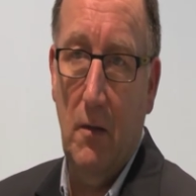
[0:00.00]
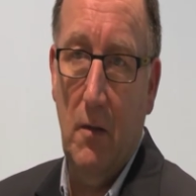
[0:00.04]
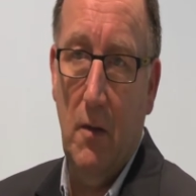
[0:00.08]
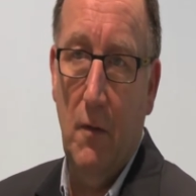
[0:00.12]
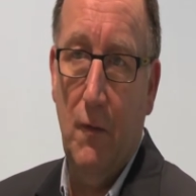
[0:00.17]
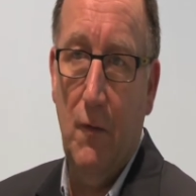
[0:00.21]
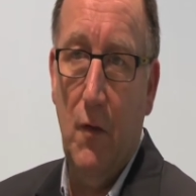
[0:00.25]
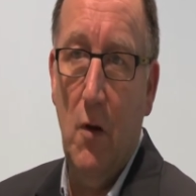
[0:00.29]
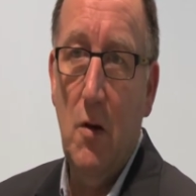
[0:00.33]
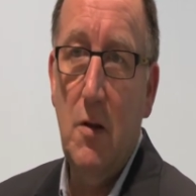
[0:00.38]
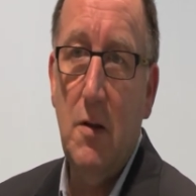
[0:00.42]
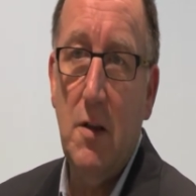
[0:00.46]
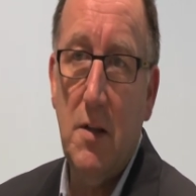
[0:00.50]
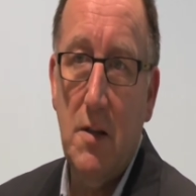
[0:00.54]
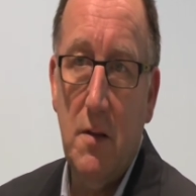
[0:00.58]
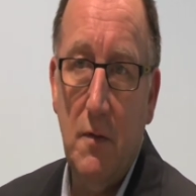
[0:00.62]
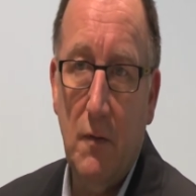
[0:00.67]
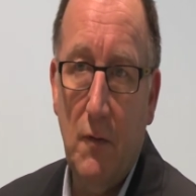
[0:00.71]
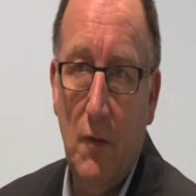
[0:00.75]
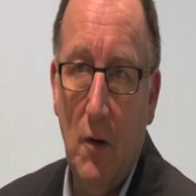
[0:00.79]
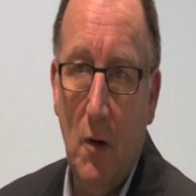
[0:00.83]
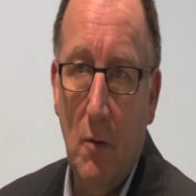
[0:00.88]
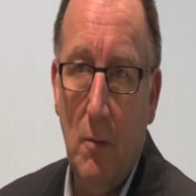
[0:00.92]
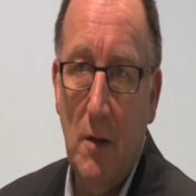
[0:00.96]
funders
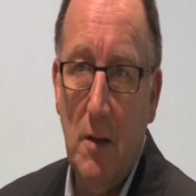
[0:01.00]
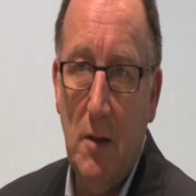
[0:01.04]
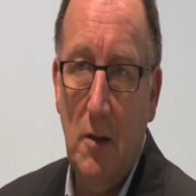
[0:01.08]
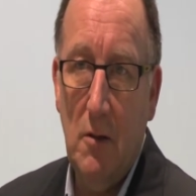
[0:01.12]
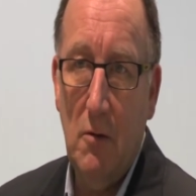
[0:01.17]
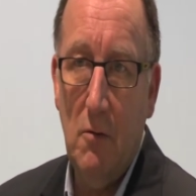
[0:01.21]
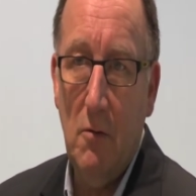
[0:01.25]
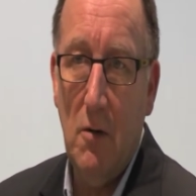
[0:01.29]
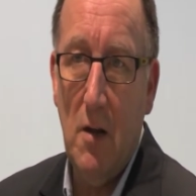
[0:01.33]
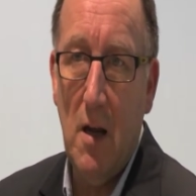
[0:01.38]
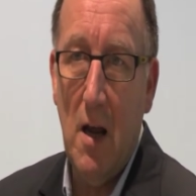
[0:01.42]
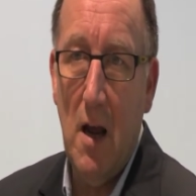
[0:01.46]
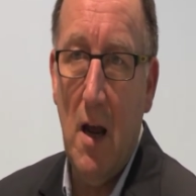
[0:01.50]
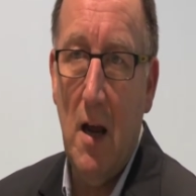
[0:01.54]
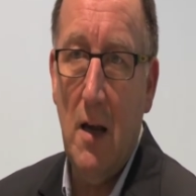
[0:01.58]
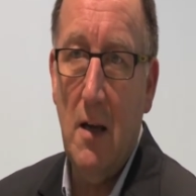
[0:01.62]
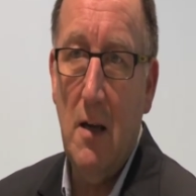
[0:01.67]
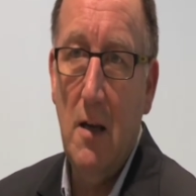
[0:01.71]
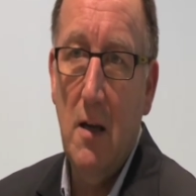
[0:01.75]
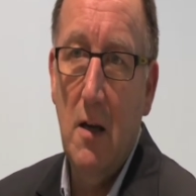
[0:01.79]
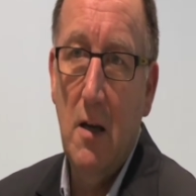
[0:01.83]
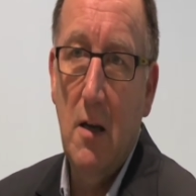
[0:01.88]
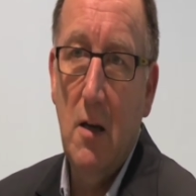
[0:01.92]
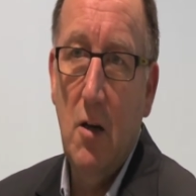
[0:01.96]
of film in the UK
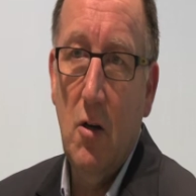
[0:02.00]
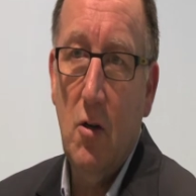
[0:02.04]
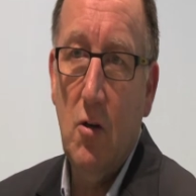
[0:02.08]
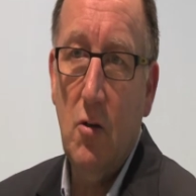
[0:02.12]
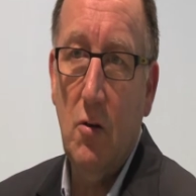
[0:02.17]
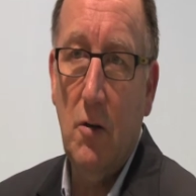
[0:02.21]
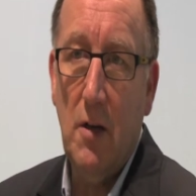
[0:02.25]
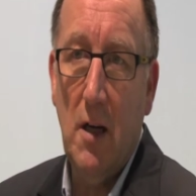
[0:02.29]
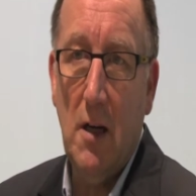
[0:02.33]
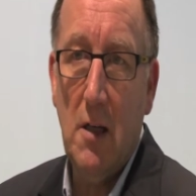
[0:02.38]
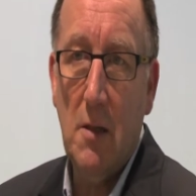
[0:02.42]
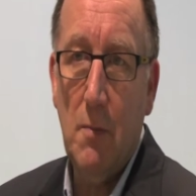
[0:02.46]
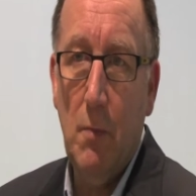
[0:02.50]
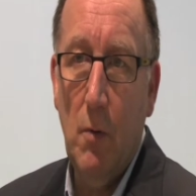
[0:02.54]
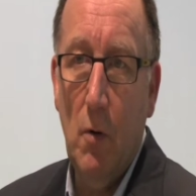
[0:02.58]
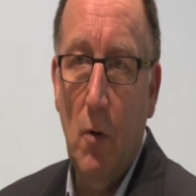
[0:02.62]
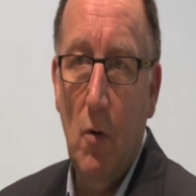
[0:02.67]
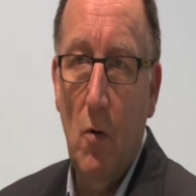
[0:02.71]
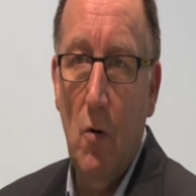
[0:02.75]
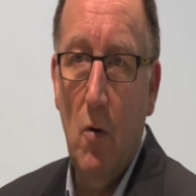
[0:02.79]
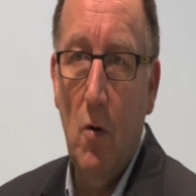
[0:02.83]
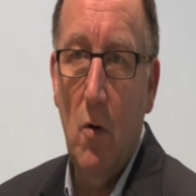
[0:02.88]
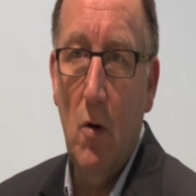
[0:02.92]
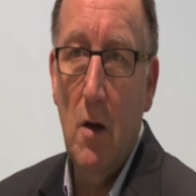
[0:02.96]
should
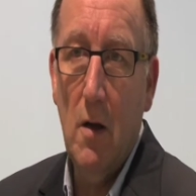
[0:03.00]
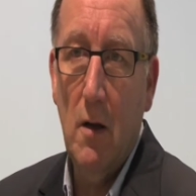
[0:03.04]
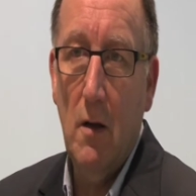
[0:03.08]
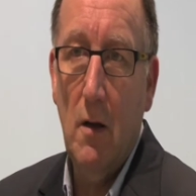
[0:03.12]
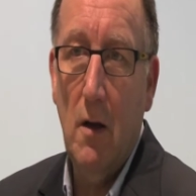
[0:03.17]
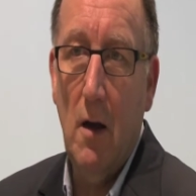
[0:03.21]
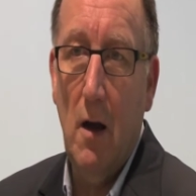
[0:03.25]
explore